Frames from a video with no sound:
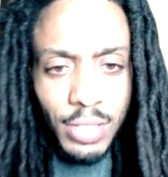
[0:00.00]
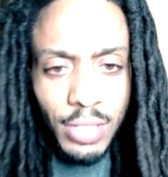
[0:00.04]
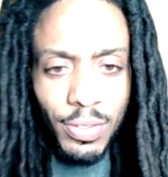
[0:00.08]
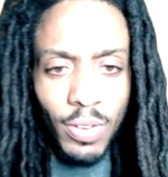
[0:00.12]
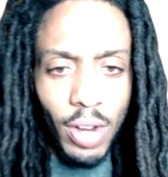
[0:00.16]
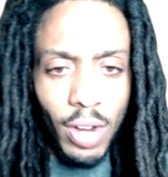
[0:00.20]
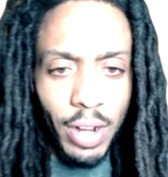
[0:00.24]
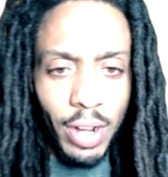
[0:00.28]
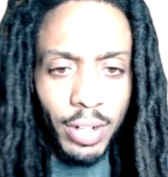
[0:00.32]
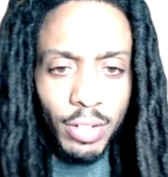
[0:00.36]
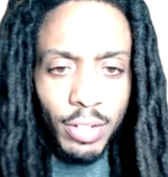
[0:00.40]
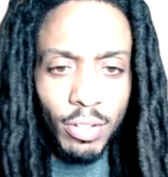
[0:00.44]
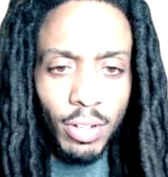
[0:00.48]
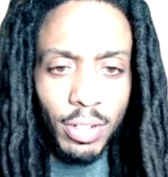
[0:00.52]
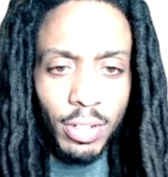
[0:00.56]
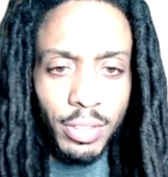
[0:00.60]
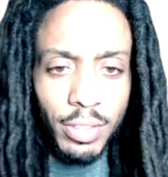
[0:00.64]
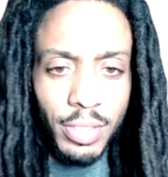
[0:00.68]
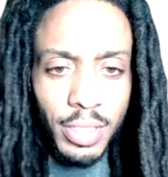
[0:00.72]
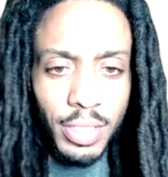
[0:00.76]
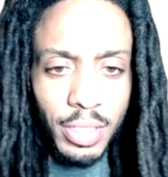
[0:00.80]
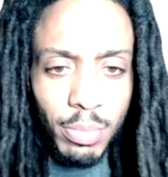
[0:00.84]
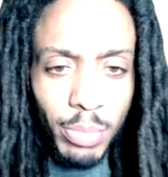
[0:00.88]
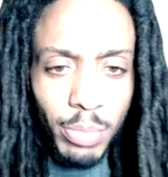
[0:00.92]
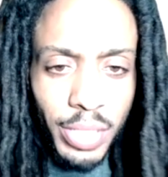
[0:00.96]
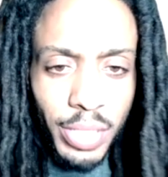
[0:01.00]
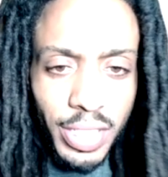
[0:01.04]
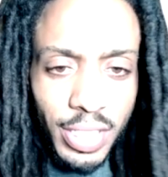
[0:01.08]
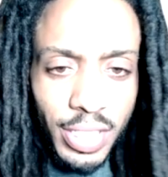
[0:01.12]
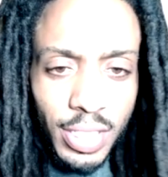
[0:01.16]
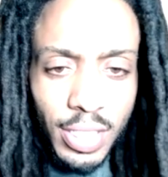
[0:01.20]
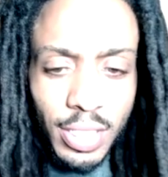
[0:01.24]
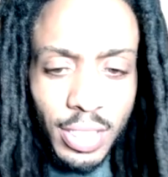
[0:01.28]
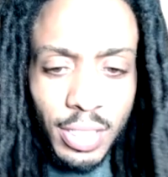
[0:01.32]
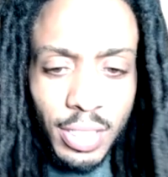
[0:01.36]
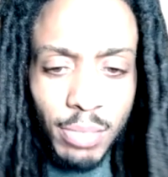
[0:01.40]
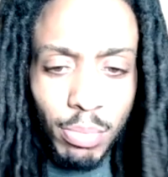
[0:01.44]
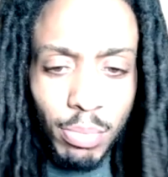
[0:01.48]
fire grownish
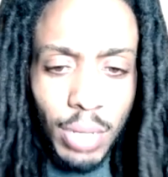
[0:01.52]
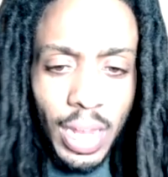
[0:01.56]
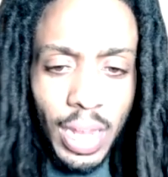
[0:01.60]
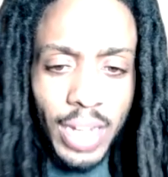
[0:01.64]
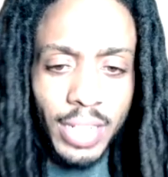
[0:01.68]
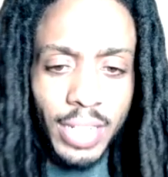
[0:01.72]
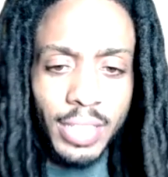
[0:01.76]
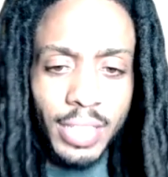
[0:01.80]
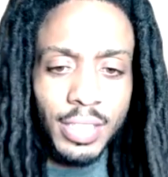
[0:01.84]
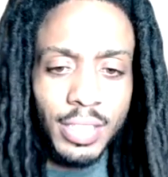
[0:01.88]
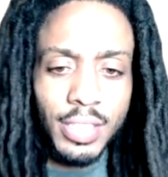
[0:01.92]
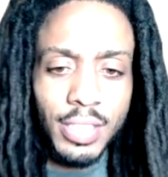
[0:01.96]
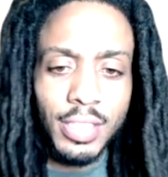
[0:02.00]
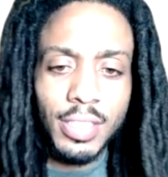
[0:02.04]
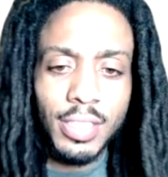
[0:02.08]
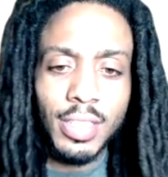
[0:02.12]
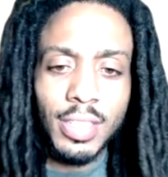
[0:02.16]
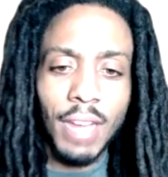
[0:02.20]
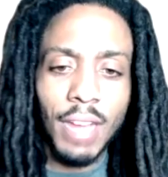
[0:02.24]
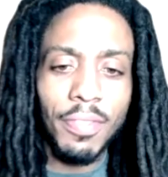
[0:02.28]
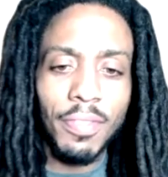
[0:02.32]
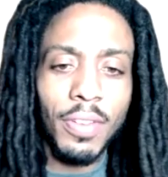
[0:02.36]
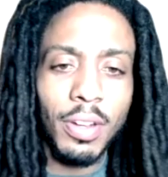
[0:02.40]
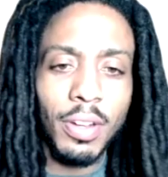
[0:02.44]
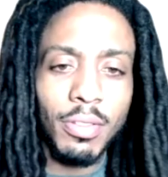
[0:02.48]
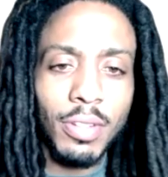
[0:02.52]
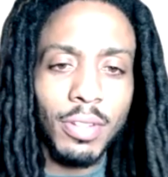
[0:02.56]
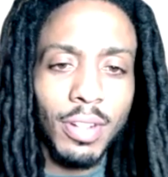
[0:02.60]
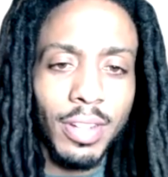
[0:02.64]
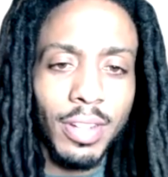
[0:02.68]
mixed this Blackish. I fuck with all